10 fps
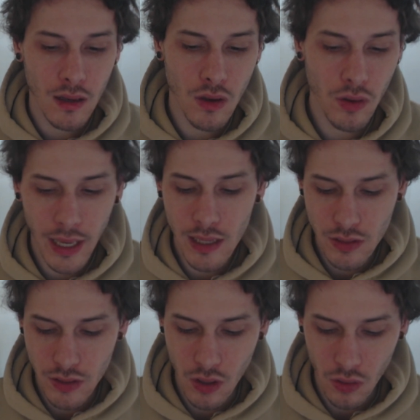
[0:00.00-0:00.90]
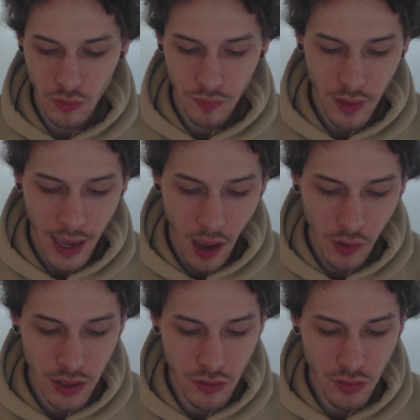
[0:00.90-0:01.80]
Okay, so how
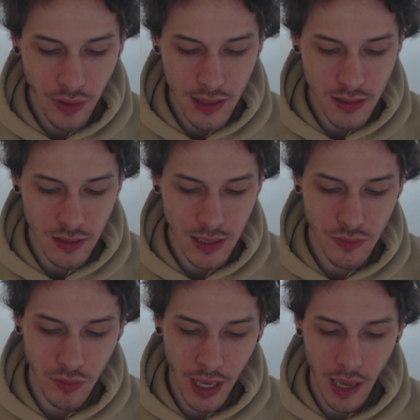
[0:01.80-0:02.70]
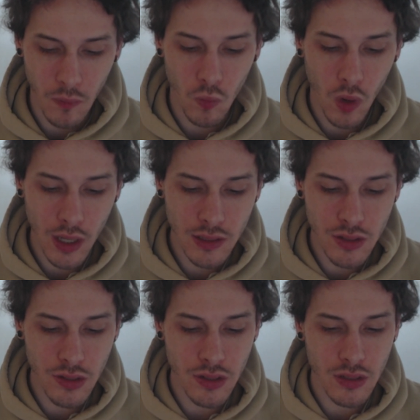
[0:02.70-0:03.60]
can you create a successful game? What
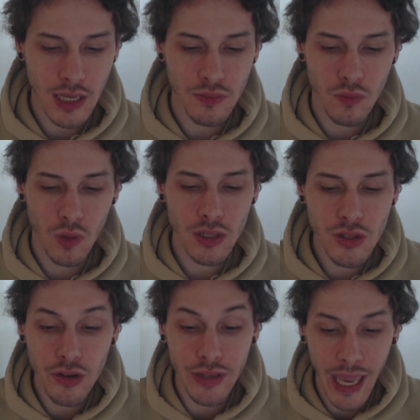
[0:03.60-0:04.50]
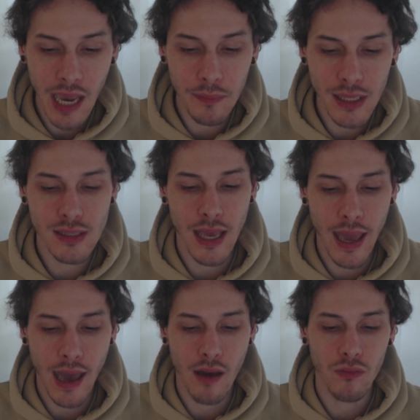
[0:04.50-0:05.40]
does your game need to
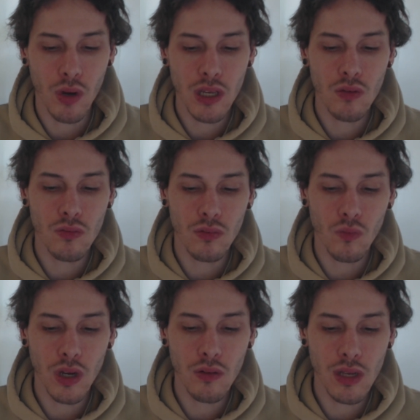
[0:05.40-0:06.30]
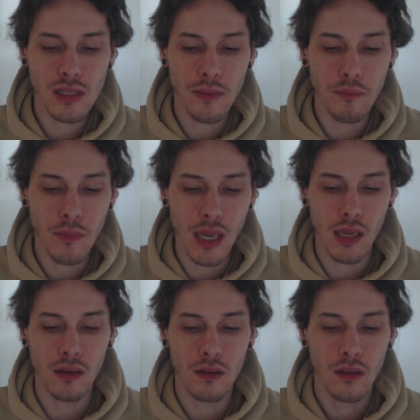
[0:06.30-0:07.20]
have? What do you need to meet?